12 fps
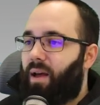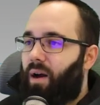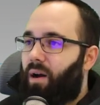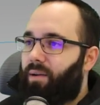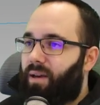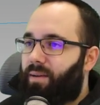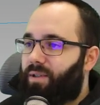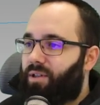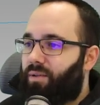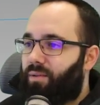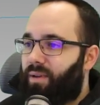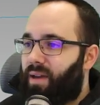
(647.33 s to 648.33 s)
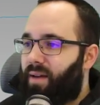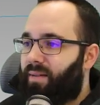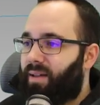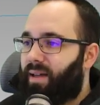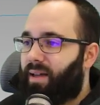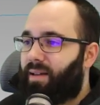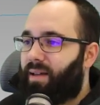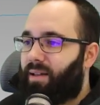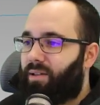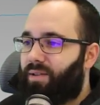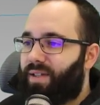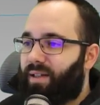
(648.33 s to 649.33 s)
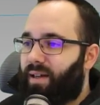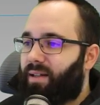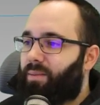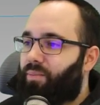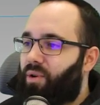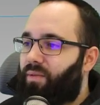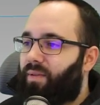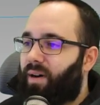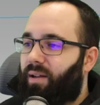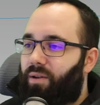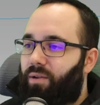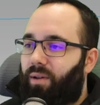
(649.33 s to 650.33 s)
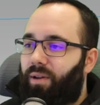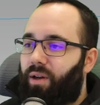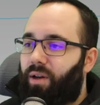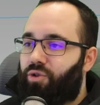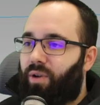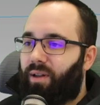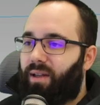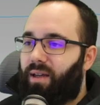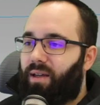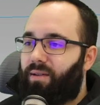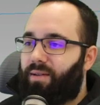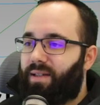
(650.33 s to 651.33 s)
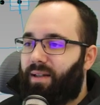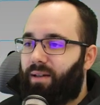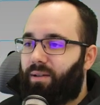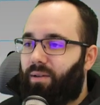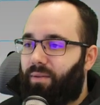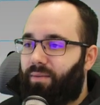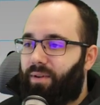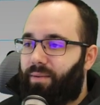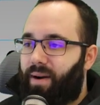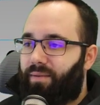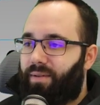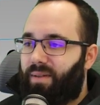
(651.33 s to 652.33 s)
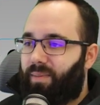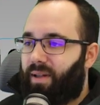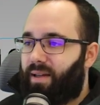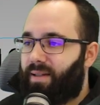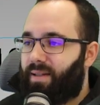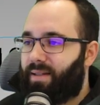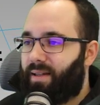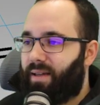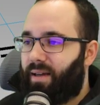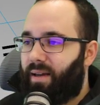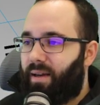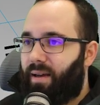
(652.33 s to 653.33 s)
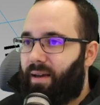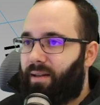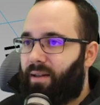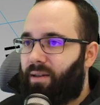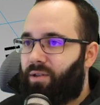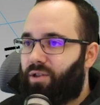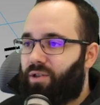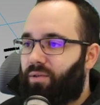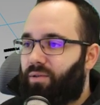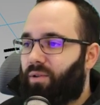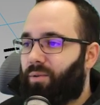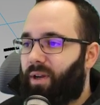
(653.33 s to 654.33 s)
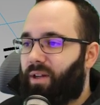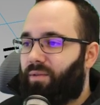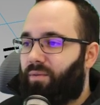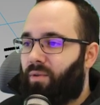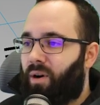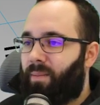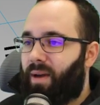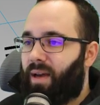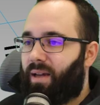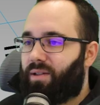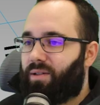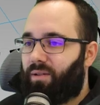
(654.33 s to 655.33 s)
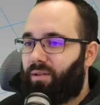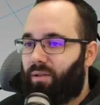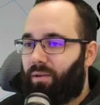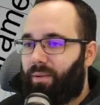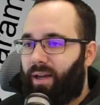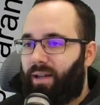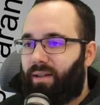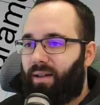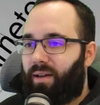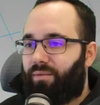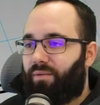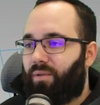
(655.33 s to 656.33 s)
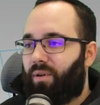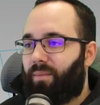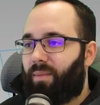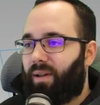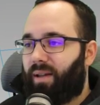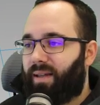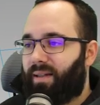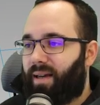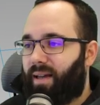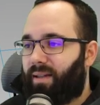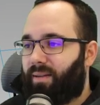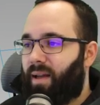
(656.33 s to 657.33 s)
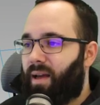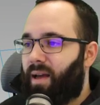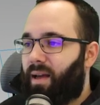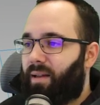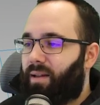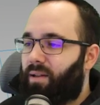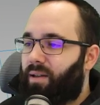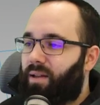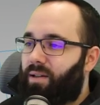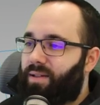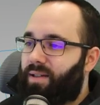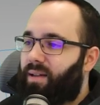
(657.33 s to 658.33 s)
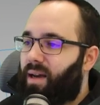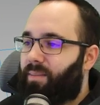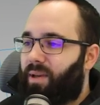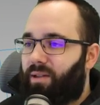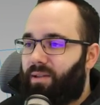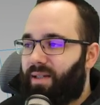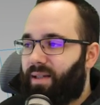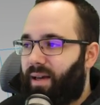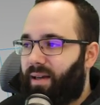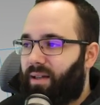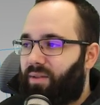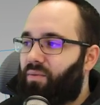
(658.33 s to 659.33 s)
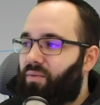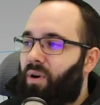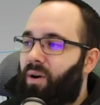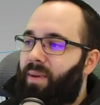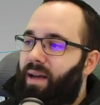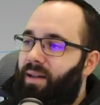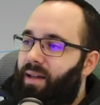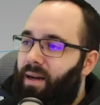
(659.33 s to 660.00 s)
Okay, so having done that, you select the profile, you hold the control key, you select all of the reference planes, and then you just go to create form, and it's going to create a form like that. Then you can use the tab key to select that form, and then